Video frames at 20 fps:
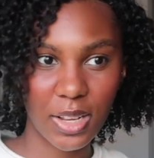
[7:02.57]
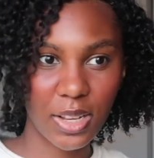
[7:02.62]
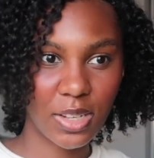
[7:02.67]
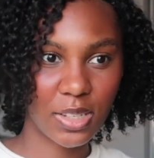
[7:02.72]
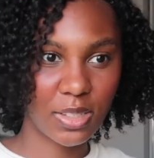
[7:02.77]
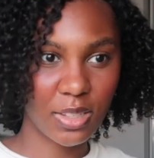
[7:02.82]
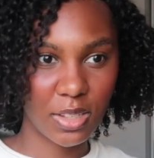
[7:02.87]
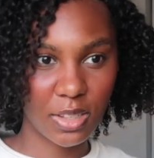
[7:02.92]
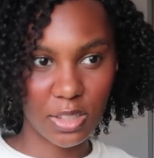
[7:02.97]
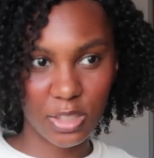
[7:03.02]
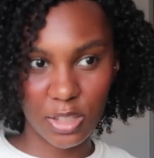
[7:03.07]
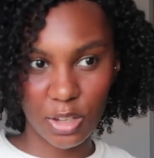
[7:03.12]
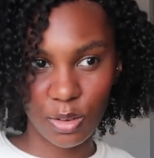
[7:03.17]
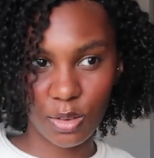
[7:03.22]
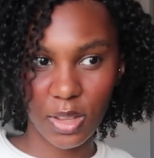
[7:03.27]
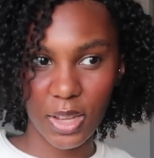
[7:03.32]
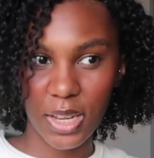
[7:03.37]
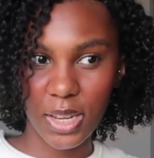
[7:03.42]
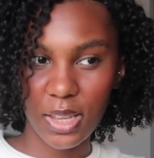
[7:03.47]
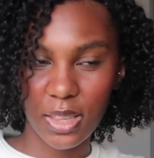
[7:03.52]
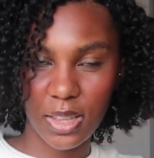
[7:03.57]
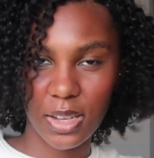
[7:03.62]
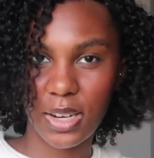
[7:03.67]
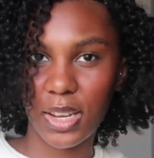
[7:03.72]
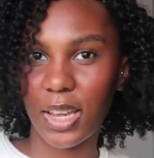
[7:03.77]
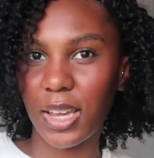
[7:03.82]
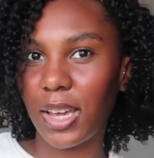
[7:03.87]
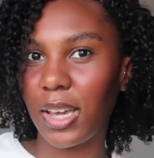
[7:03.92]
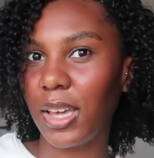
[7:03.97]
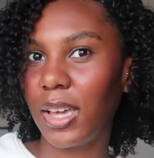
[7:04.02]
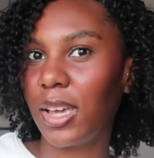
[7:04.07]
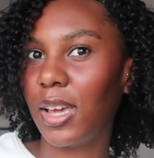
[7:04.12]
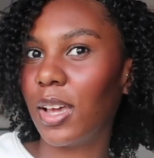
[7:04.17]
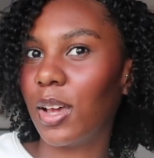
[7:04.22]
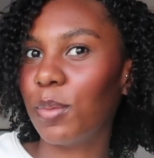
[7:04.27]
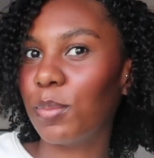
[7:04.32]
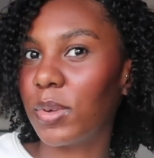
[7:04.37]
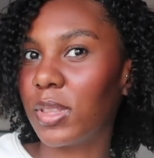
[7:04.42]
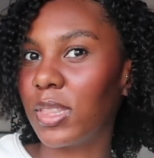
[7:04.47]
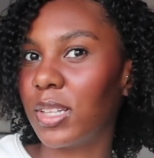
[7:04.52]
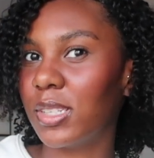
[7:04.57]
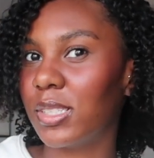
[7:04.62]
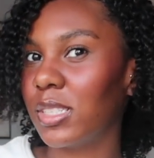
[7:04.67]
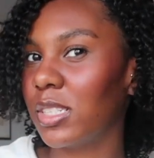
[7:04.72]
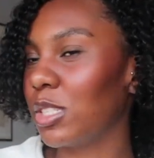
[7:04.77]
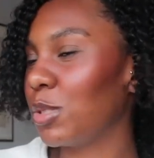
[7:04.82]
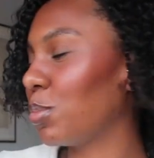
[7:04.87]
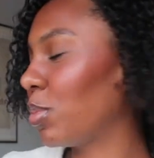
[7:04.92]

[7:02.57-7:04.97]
because it's so late in the day, but this is